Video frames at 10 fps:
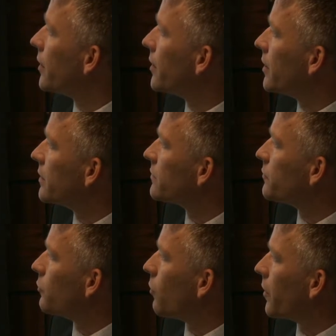is
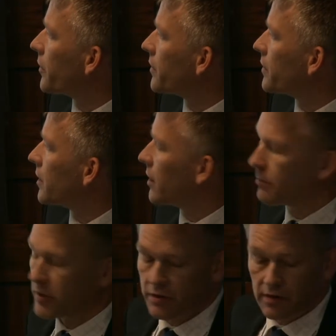for critical limb
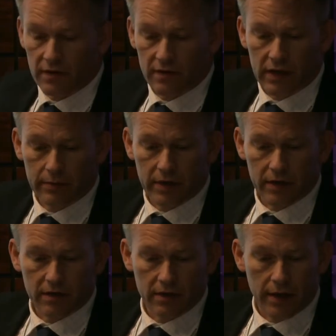ischemia
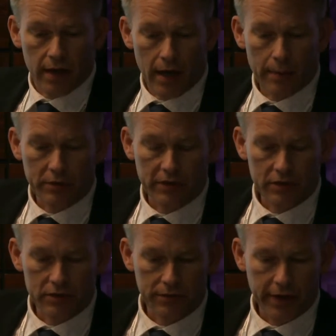is the
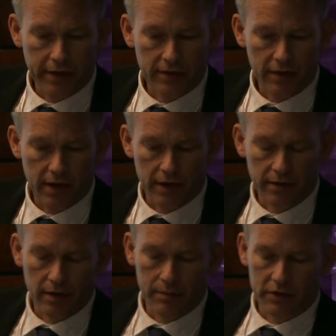amputation rate and
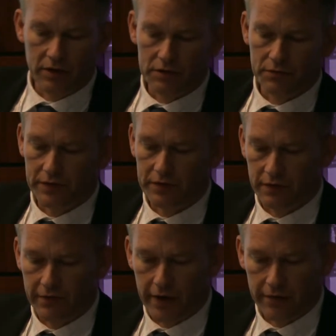amputation-free
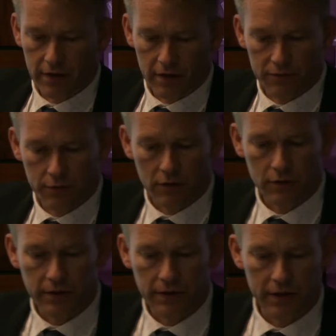survival, and for
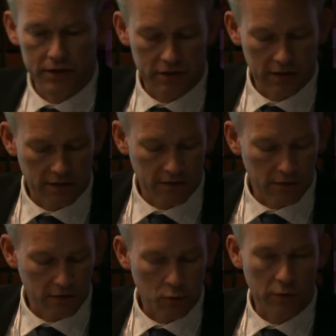claudication it's not
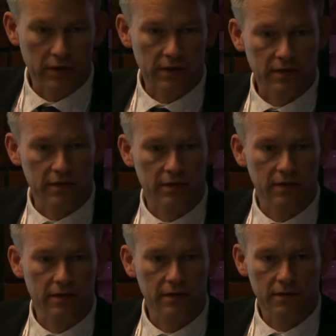walking distance,
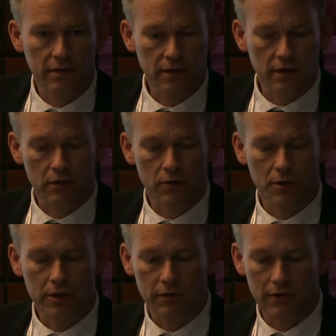it's
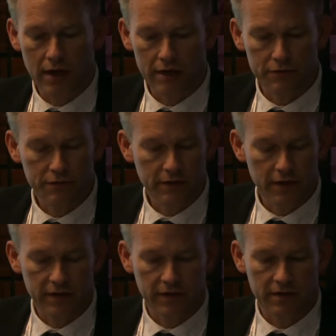quality of life
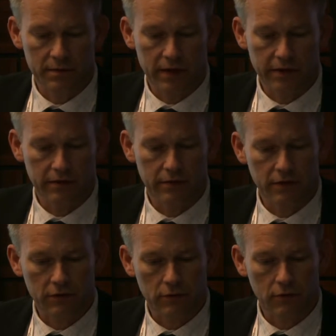assessed by
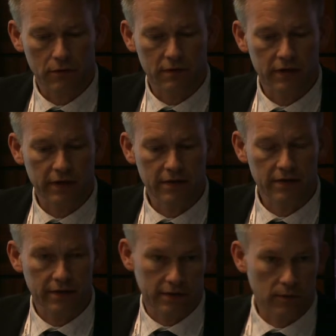Vascular Qual 6
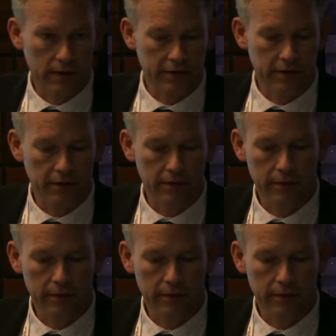at 1 year.